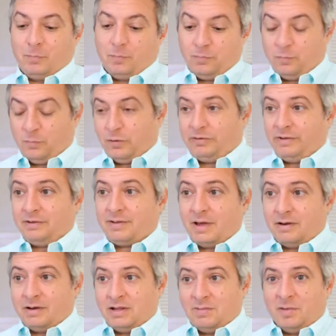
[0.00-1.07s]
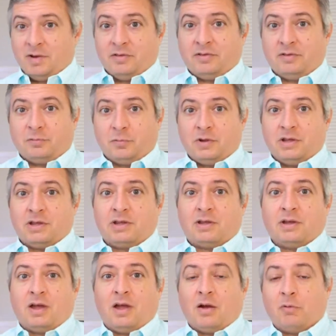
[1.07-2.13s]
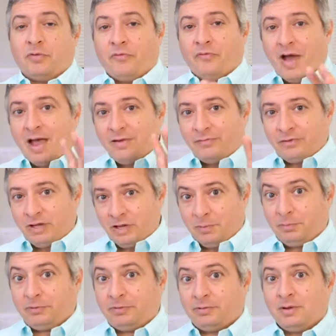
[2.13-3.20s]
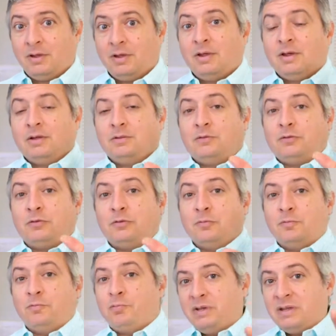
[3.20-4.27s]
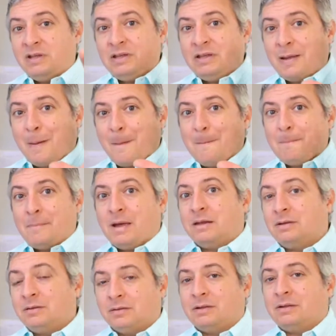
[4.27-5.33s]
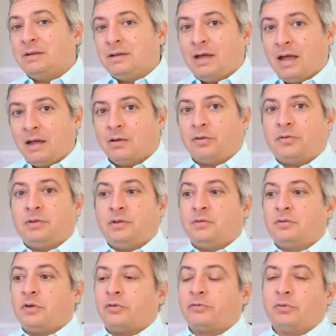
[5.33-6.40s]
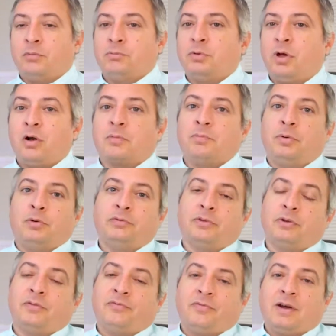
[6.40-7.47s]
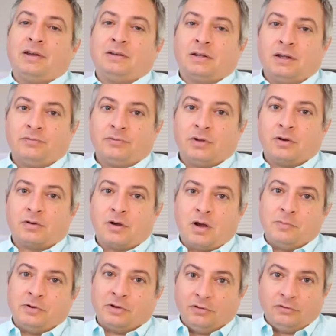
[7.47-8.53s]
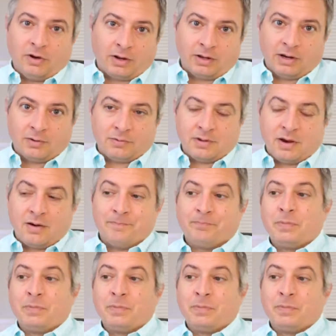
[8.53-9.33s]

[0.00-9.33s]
we sent out an email this week with five tips to be mentally healthy. There's also a blog post on definedlife.com. You can check it out there.